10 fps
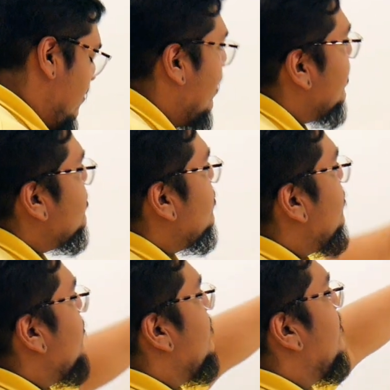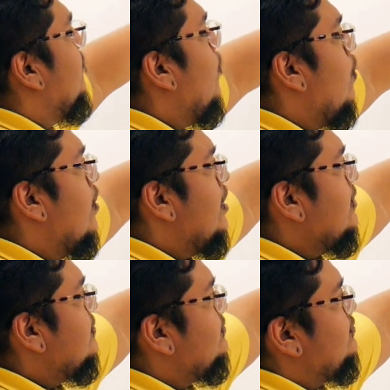want to use for,
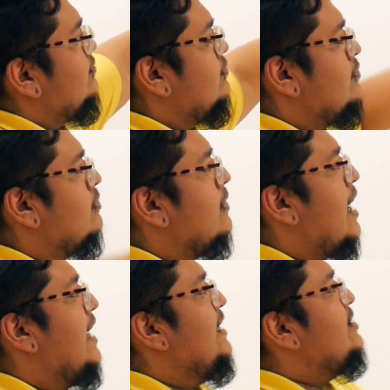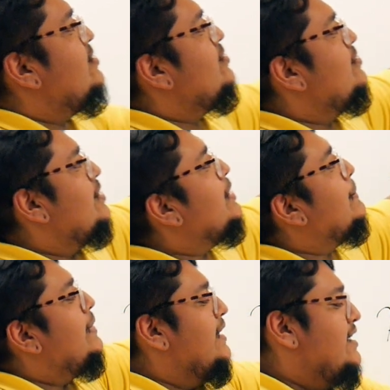I need to do the
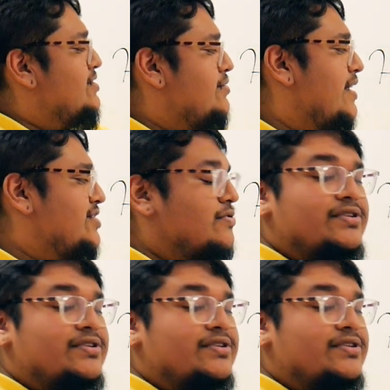complete duration,